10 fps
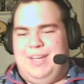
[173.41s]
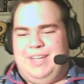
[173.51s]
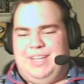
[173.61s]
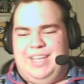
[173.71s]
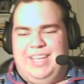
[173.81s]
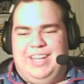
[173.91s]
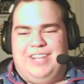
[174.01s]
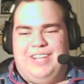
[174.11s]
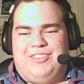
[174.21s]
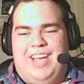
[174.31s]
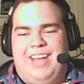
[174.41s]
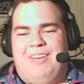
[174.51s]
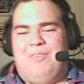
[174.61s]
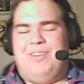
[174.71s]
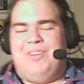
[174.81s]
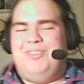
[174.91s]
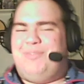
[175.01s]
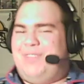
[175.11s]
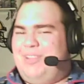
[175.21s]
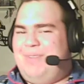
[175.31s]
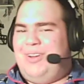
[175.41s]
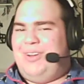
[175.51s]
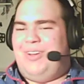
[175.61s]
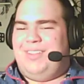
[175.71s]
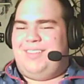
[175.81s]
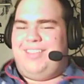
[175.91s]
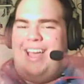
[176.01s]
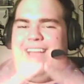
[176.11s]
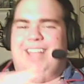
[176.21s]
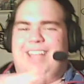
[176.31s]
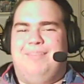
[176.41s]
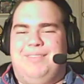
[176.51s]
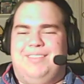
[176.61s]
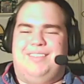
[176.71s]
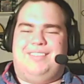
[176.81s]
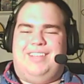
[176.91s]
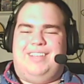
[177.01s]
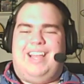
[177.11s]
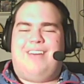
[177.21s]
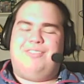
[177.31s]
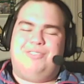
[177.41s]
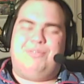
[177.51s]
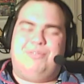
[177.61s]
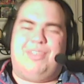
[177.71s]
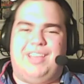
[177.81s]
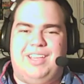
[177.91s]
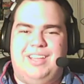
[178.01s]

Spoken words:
And Chad, what do you feel about all this hacking business, and how do you think